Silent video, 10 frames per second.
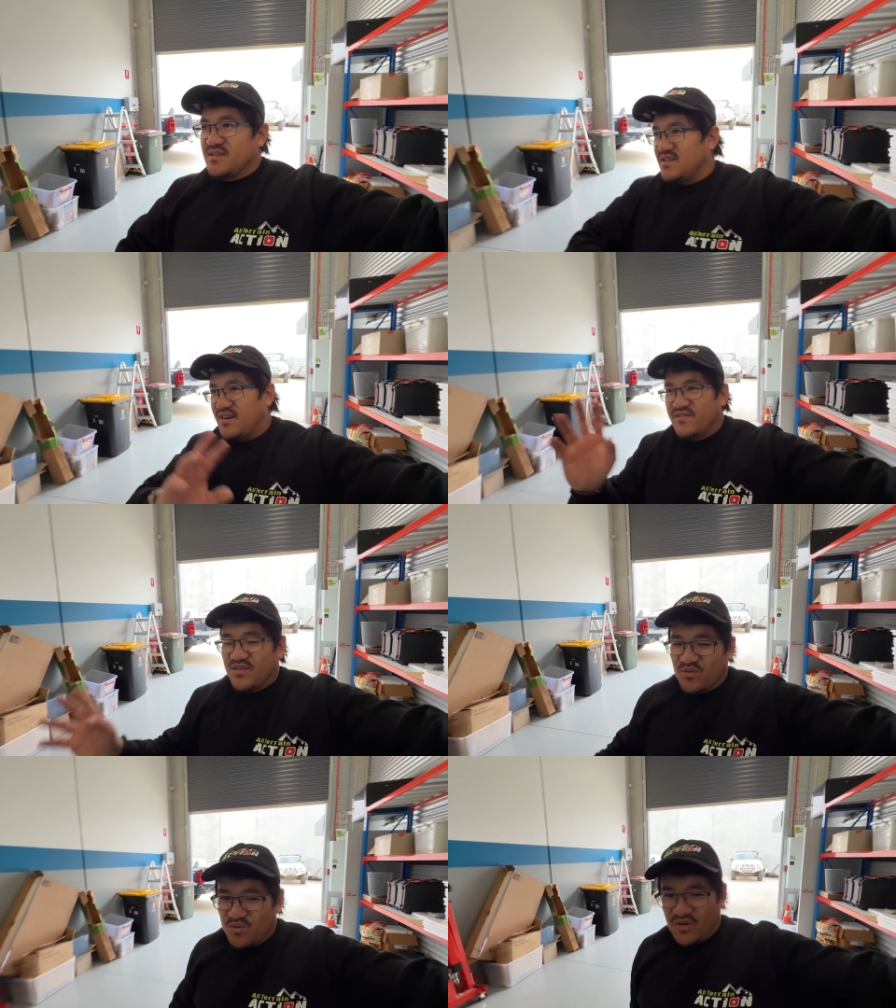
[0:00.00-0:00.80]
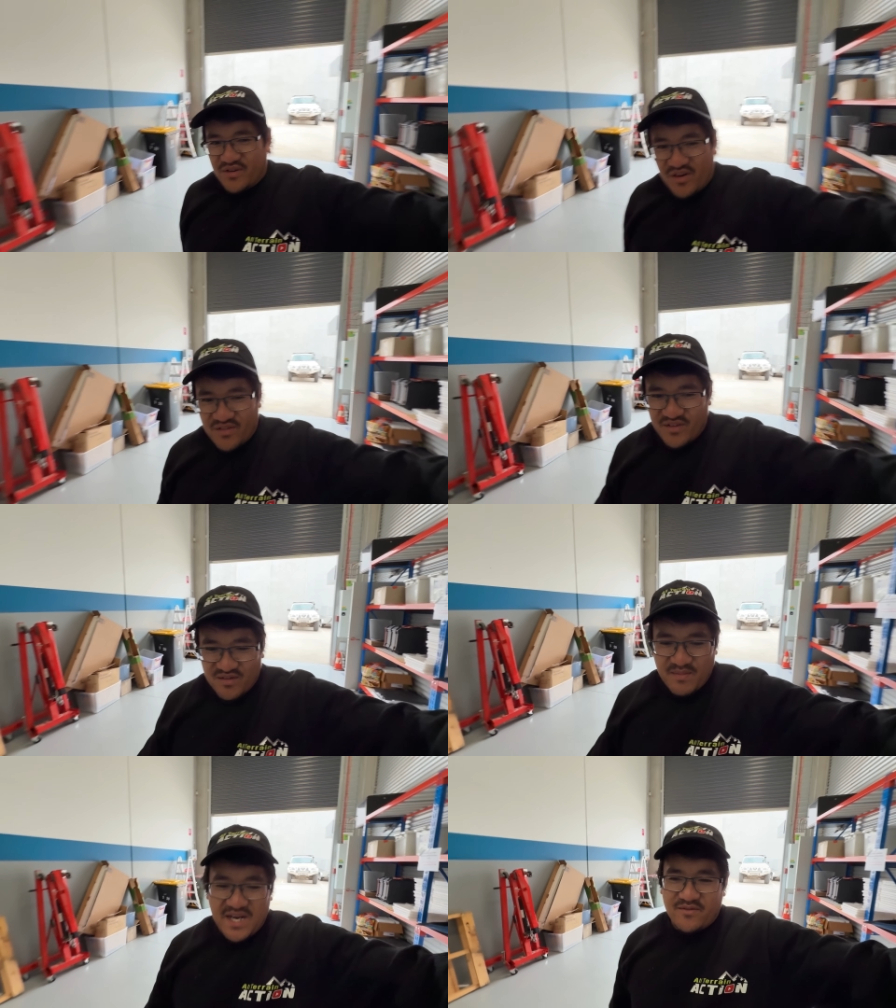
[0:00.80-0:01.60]
stuff that's all gone on
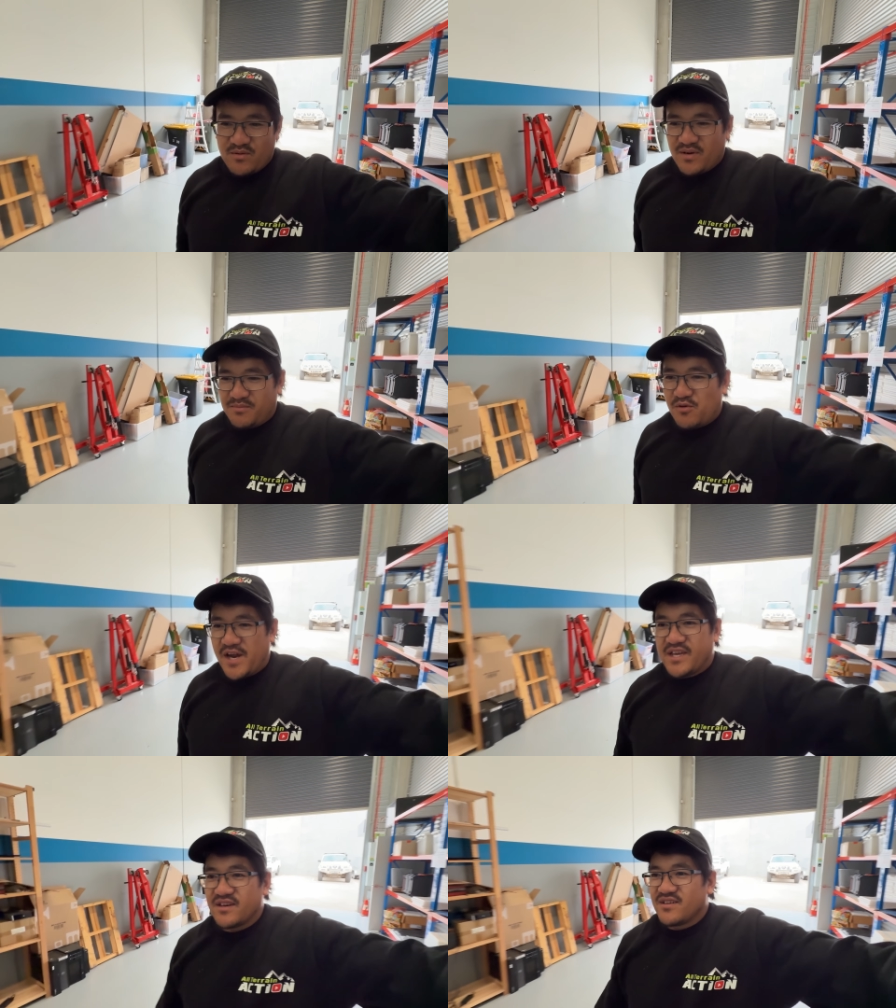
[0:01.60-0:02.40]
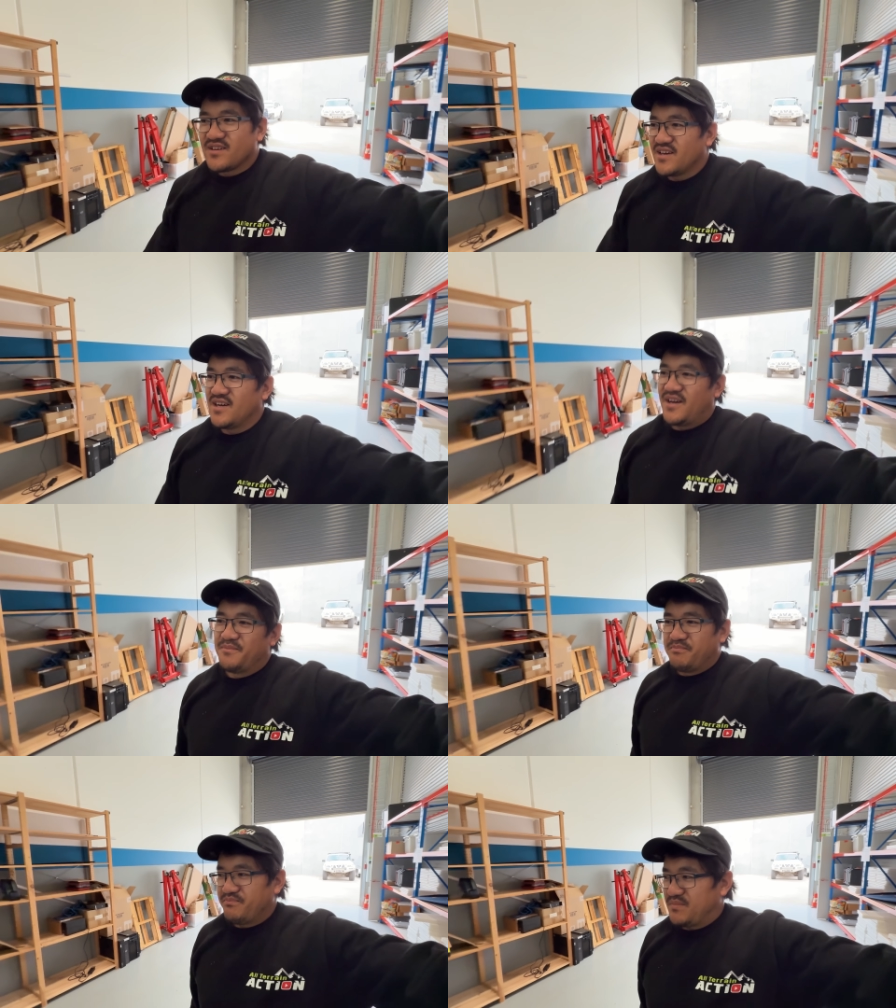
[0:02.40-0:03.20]
that's made everyone break.
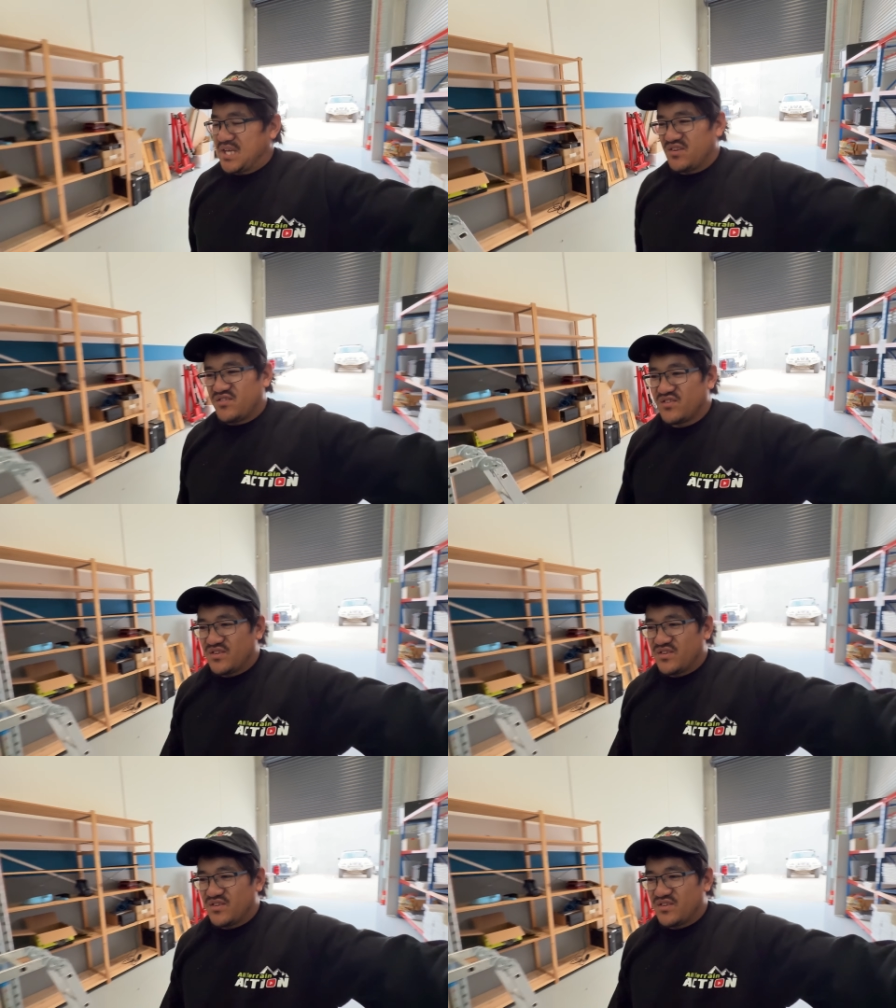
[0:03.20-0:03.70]
Um, because